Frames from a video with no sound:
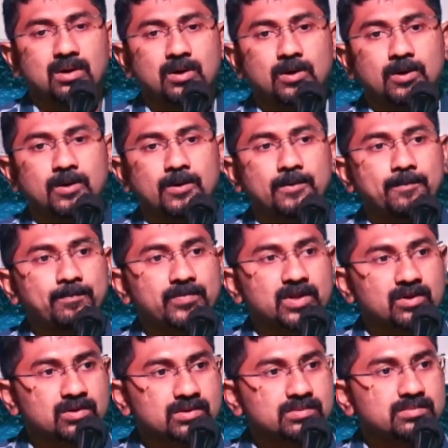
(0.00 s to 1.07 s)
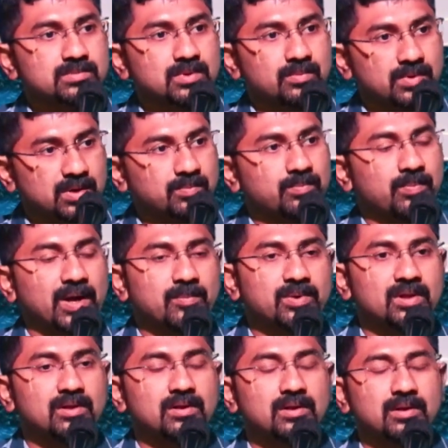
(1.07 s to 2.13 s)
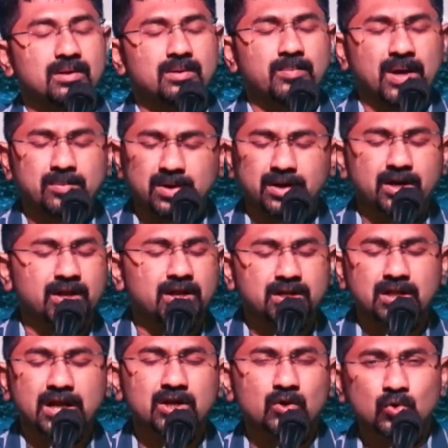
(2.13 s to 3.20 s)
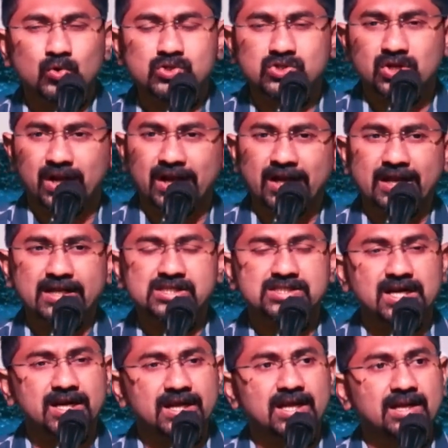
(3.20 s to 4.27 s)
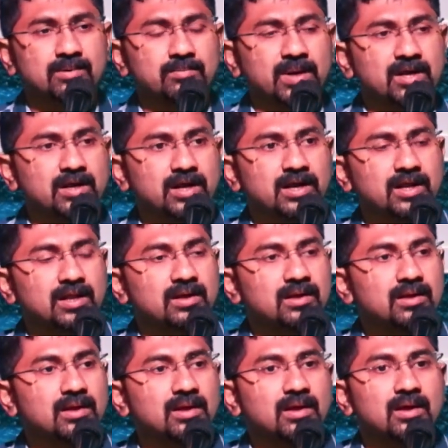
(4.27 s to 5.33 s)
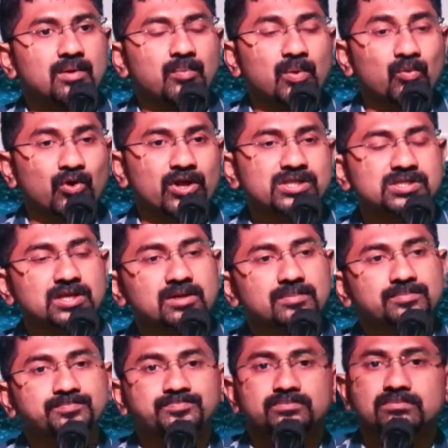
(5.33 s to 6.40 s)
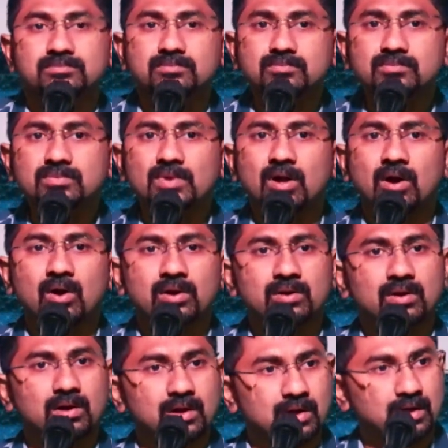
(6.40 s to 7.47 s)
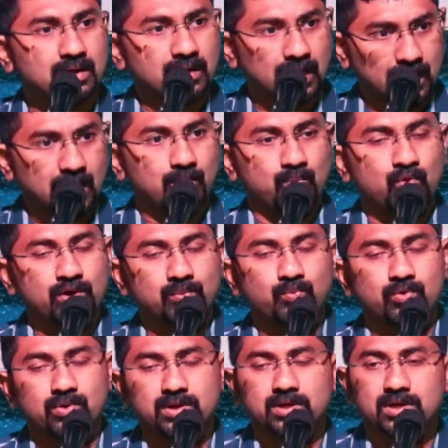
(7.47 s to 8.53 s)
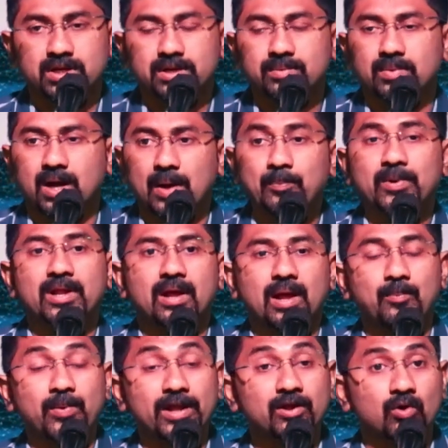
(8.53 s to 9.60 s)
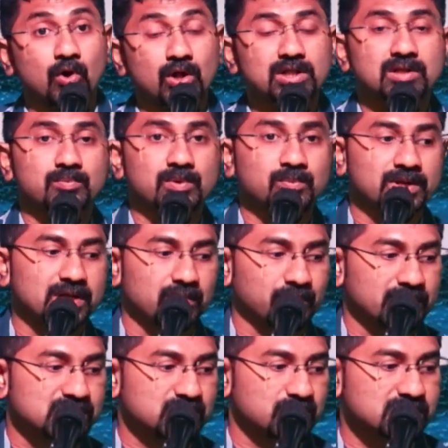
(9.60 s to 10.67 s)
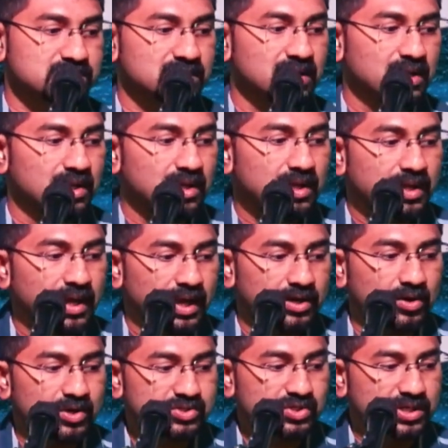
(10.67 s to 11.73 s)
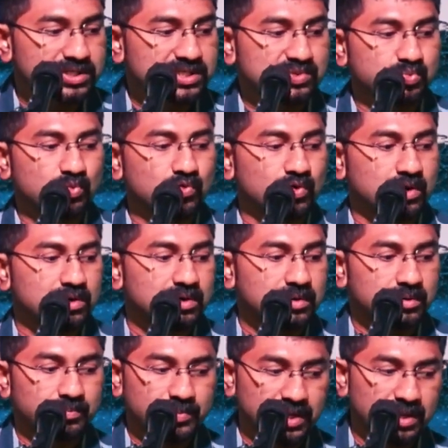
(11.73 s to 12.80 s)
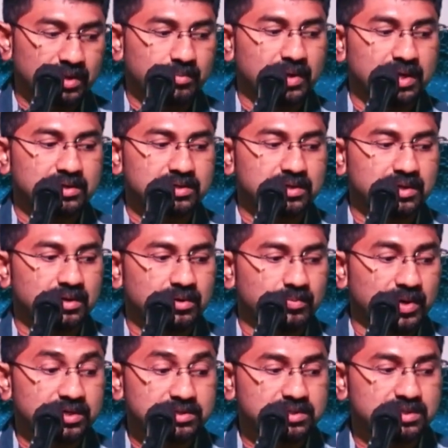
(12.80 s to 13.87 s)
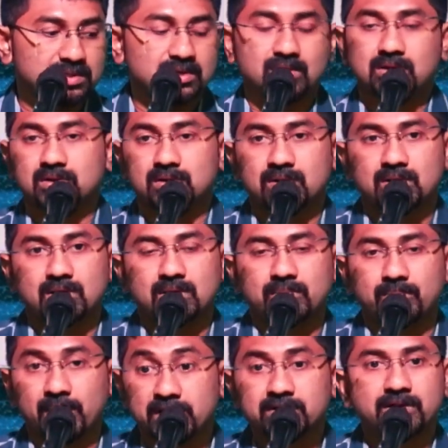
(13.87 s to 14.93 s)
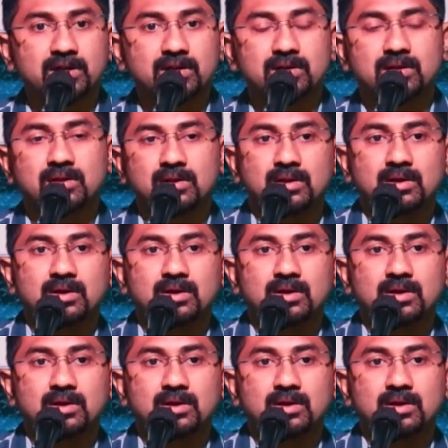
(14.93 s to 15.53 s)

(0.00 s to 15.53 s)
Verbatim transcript: uh, you know Bible Bible reading. That includes reading, studying, meditating, memorizing, or more importantly, apply, applying all the biblical principles. And also, I'll just move on being mentoring, mentored or mentoring